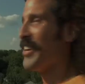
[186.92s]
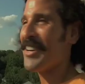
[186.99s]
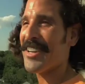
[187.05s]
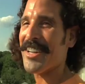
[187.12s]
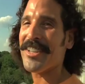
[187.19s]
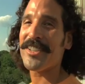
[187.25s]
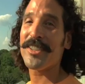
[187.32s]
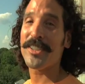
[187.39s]

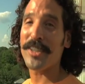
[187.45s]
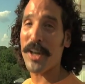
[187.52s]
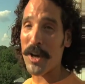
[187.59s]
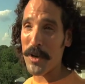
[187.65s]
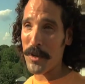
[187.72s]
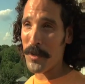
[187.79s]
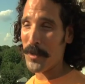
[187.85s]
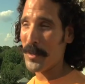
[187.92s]
Okay,
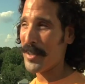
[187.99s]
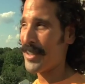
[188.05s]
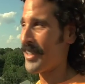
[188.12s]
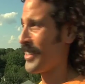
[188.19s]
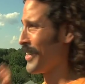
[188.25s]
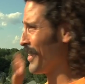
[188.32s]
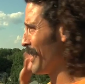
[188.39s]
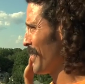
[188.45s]
so
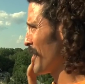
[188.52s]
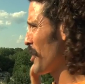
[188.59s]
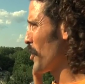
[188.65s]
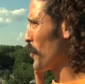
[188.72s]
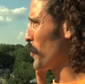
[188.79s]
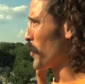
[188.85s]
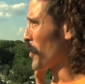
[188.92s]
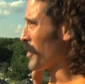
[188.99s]

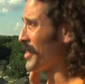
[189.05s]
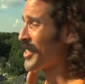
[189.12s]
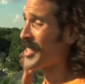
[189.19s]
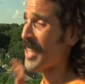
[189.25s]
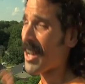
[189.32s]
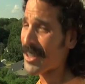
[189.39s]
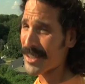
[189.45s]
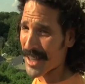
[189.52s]
we're on the
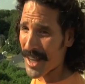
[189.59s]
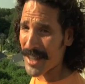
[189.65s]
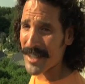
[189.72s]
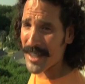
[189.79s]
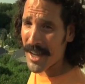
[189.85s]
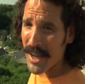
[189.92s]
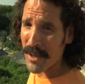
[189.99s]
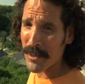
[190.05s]
south side of
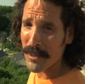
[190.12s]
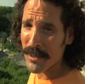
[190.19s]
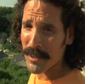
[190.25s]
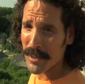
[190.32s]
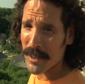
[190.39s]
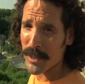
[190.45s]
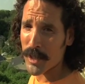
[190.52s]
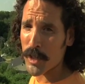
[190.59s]

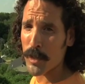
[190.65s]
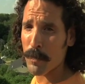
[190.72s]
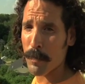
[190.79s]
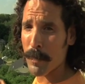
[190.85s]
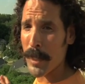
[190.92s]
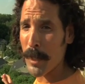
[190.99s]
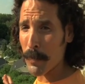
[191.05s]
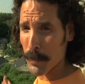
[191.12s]
town. This is
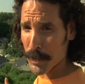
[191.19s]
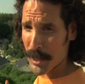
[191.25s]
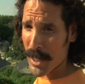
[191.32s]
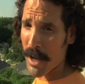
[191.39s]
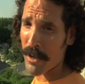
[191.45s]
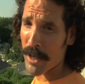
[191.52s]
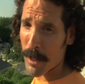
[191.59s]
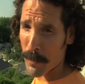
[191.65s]

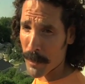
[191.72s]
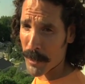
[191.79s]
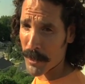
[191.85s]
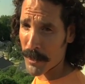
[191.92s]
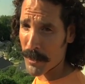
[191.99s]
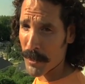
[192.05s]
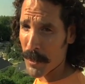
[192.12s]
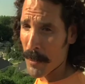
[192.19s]
Peoplestown
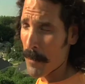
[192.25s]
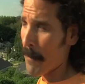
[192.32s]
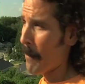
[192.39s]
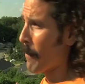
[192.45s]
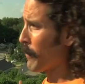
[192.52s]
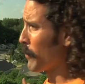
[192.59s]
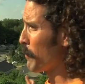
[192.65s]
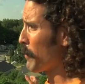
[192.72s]
neighborhood.
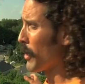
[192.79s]
The